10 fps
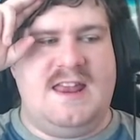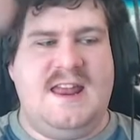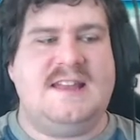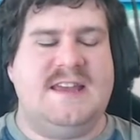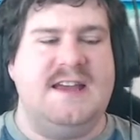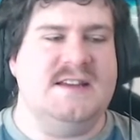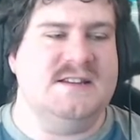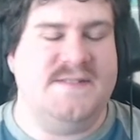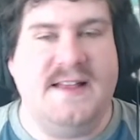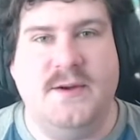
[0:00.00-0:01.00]
Greetings,
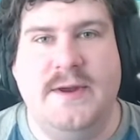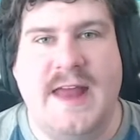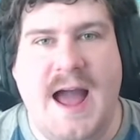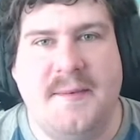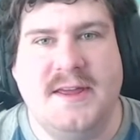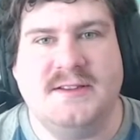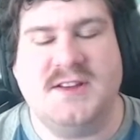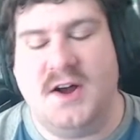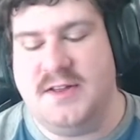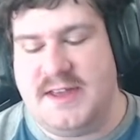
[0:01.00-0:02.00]
fellow inhabitants, to
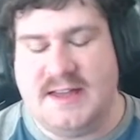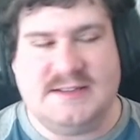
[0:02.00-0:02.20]
all the guests.